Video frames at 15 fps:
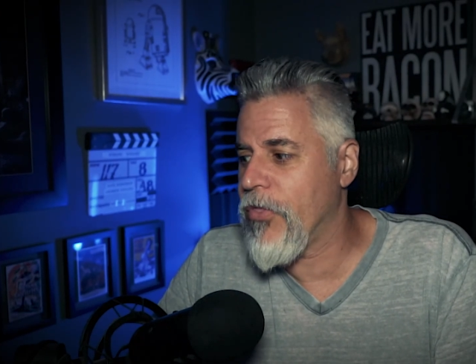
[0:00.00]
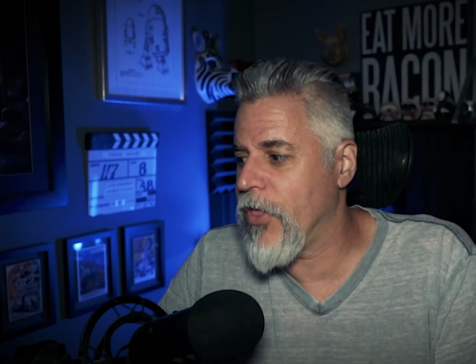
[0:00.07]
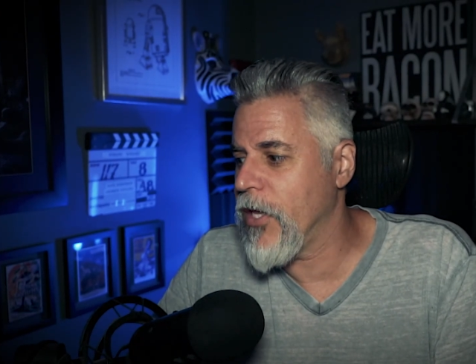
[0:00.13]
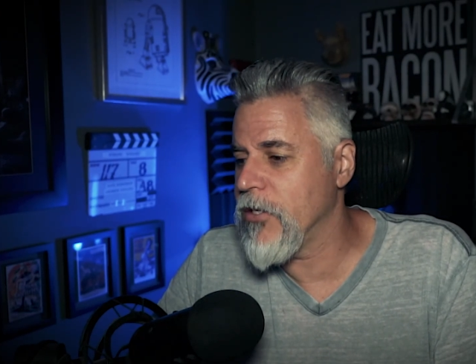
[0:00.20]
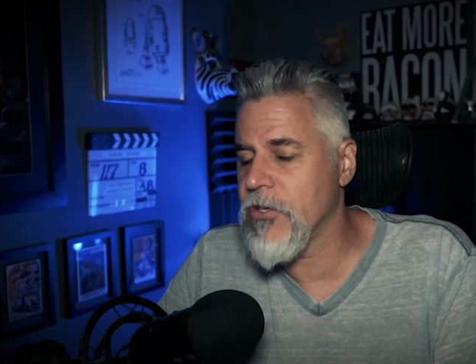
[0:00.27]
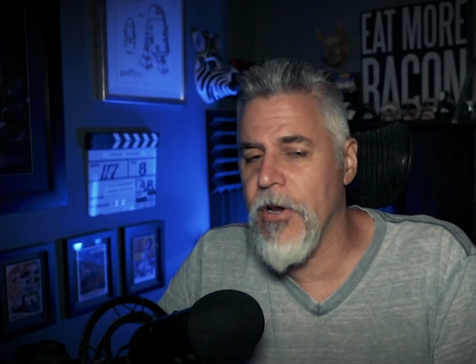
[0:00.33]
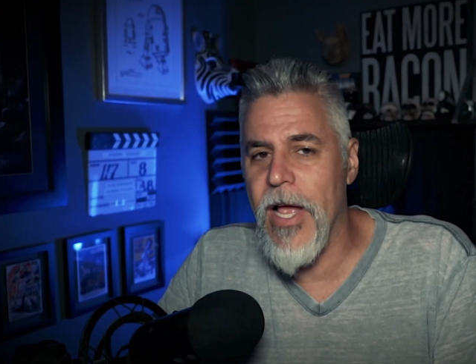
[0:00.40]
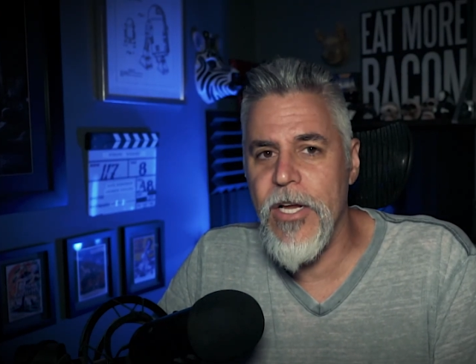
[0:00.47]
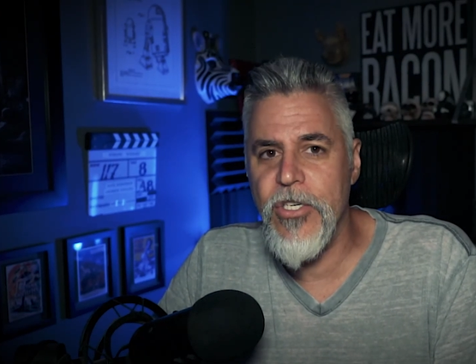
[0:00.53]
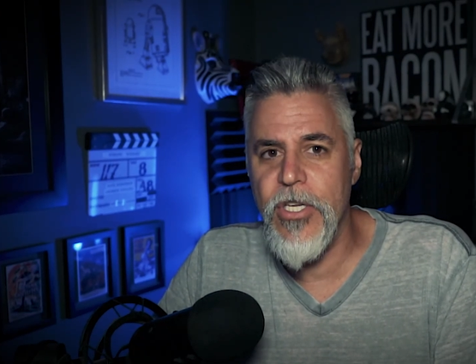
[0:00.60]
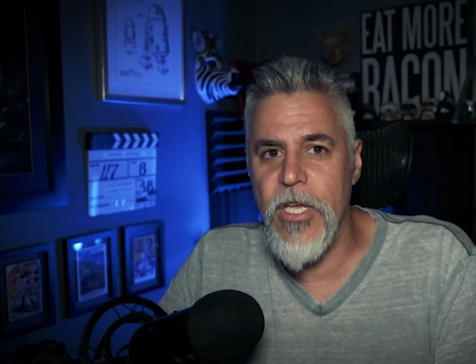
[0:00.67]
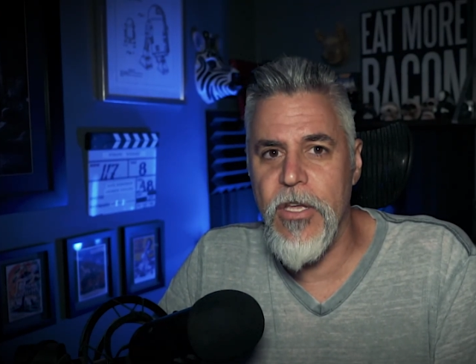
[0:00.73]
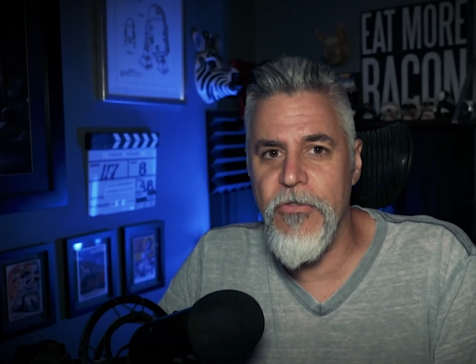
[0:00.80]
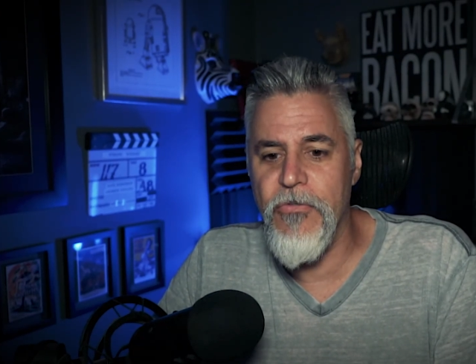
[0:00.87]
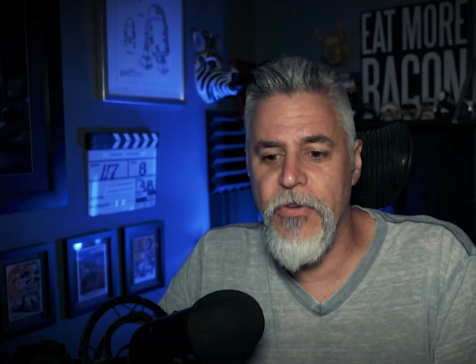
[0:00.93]
things are
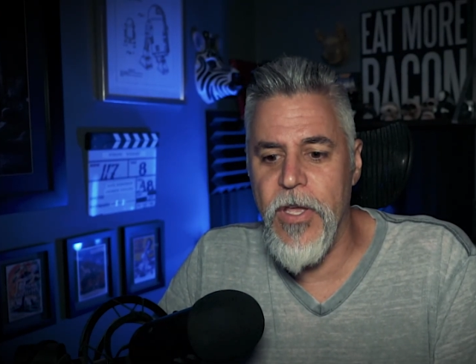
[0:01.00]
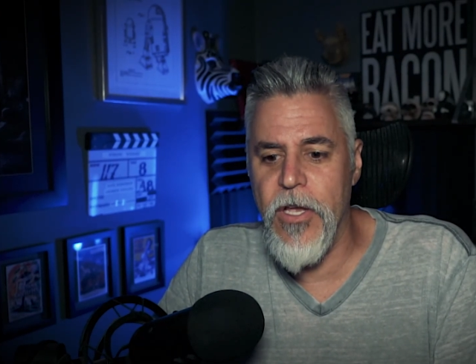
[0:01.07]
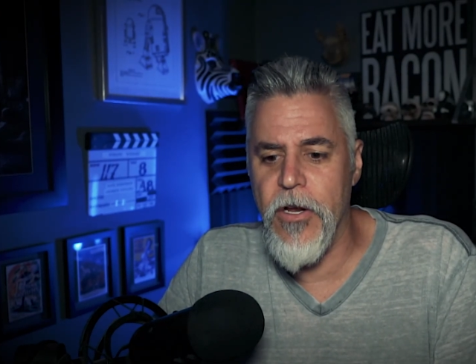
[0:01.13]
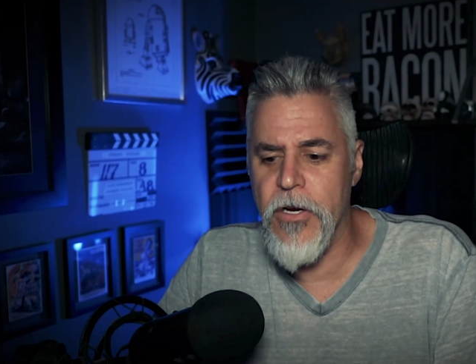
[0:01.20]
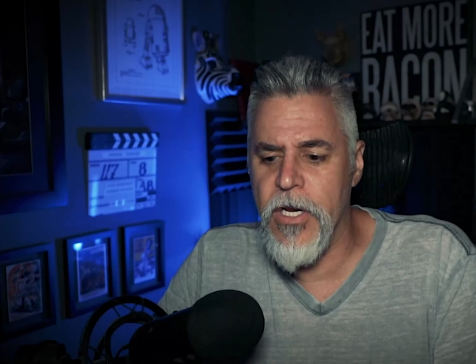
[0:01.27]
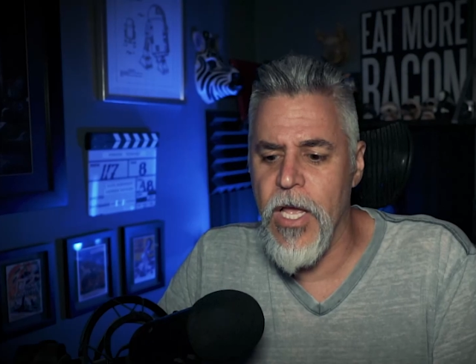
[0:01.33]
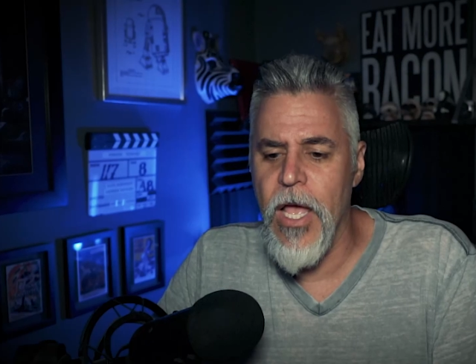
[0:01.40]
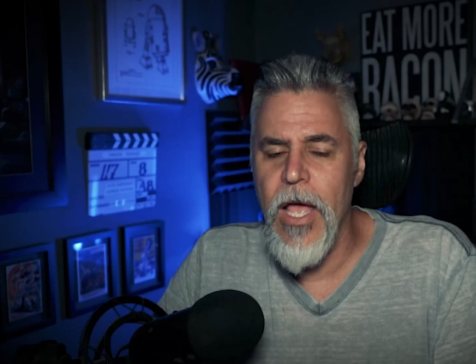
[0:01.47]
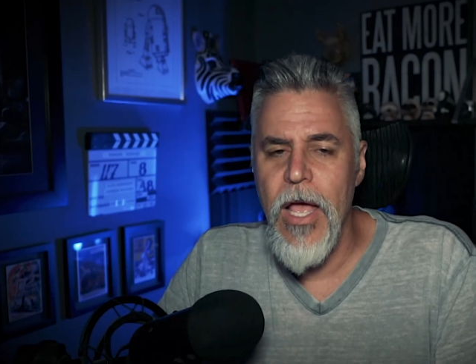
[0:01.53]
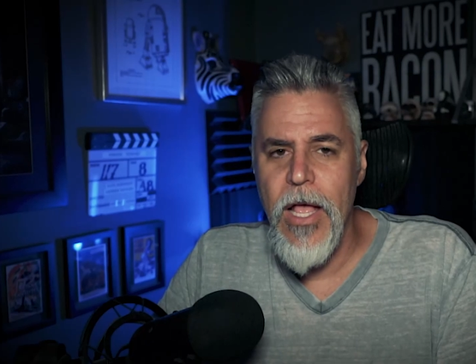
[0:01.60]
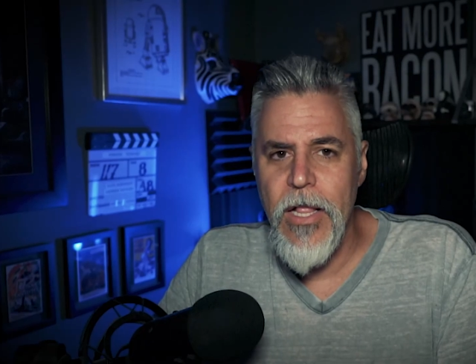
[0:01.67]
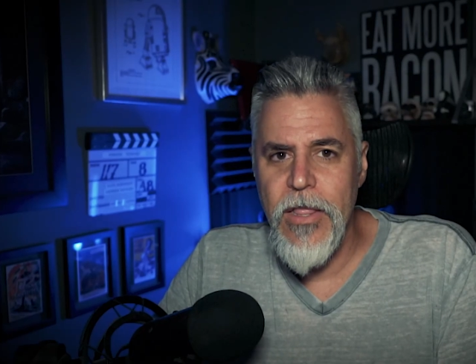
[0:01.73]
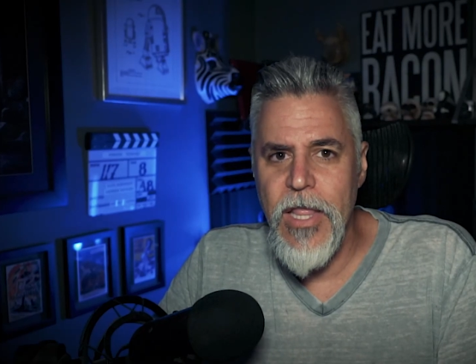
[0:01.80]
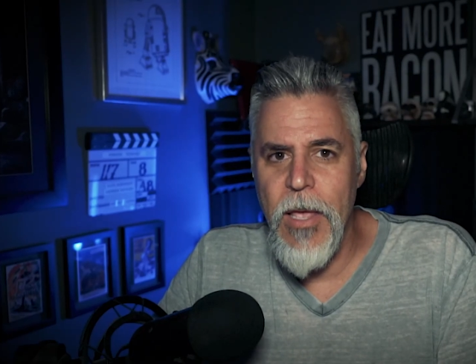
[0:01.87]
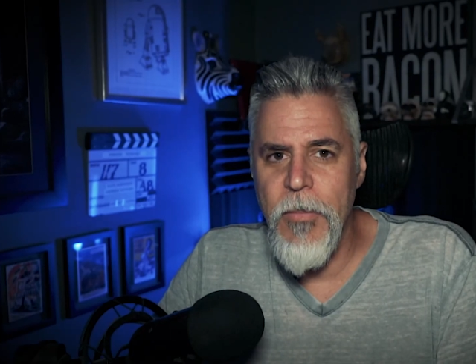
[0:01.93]
actually configured,
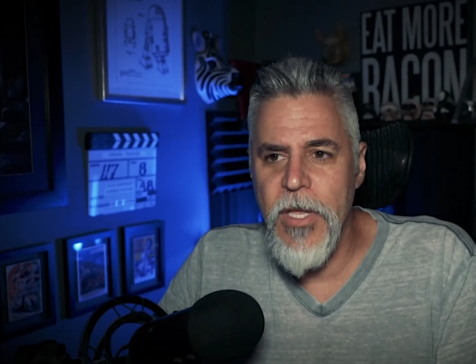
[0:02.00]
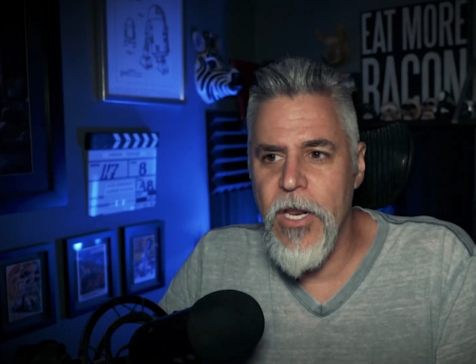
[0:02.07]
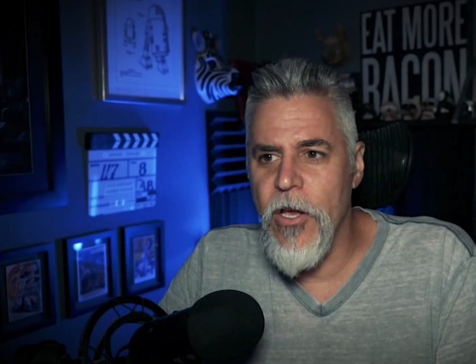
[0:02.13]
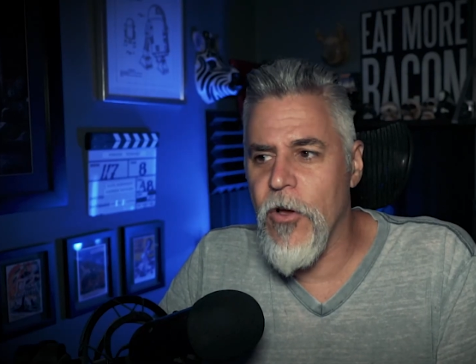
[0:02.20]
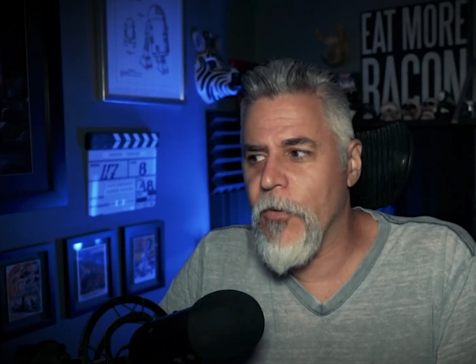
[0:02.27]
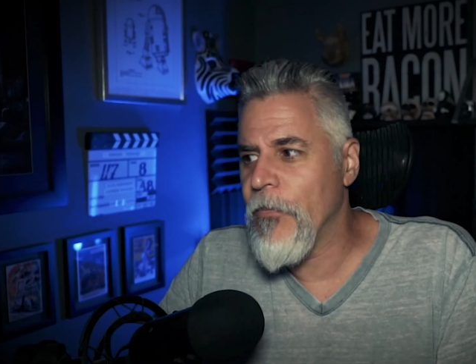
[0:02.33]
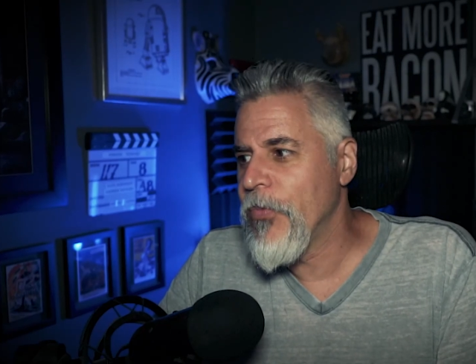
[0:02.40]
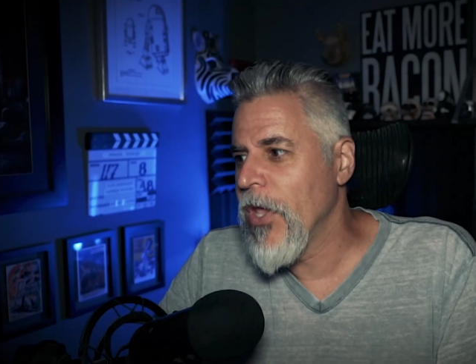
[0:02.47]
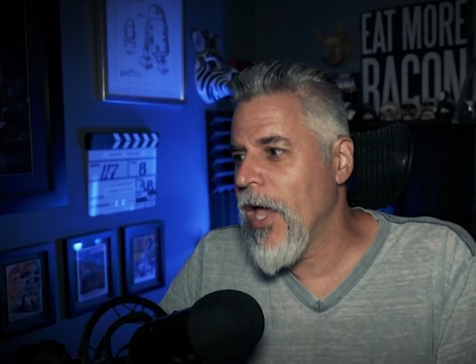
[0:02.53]
let me know.